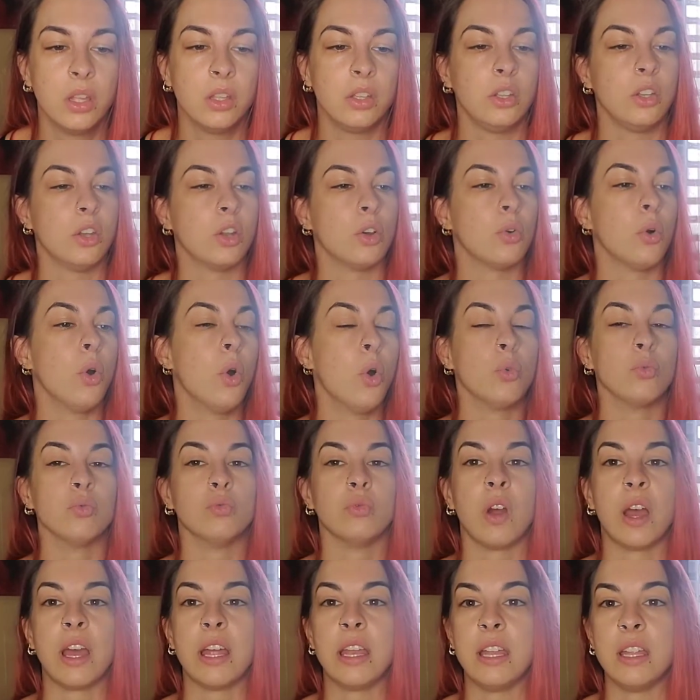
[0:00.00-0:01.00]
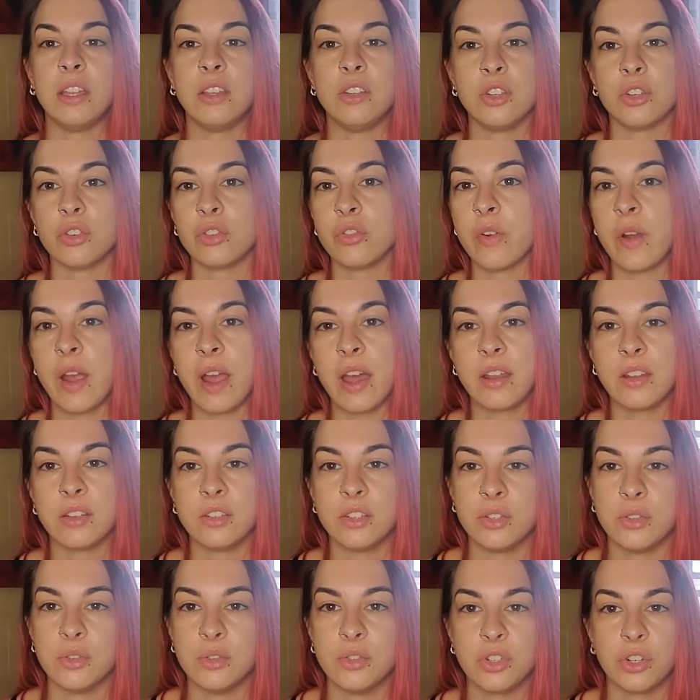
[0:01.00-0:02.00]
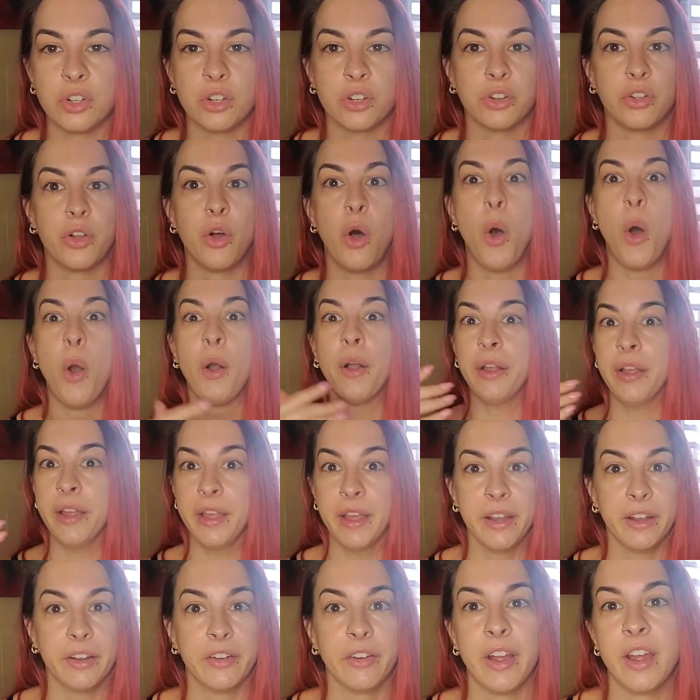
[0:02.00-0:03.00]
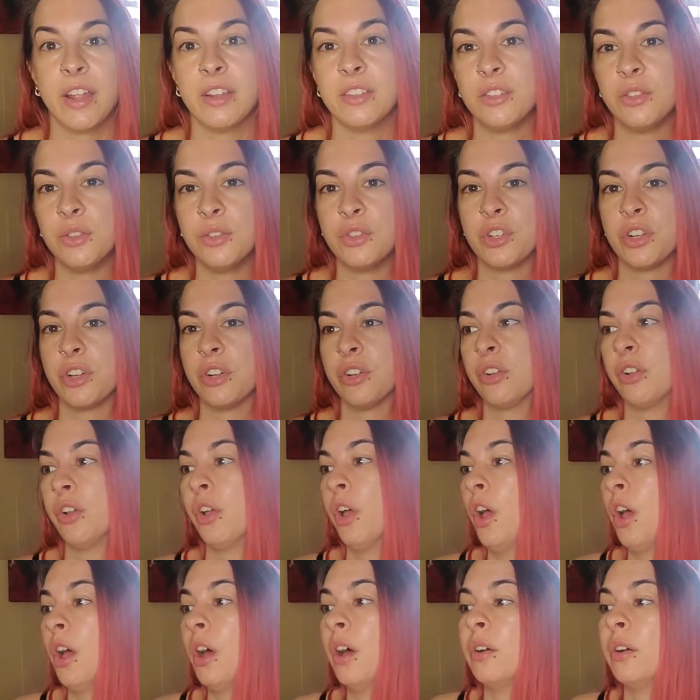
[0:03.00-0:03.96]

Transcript: You know, write in your gratitude journal, get a gratitude journal,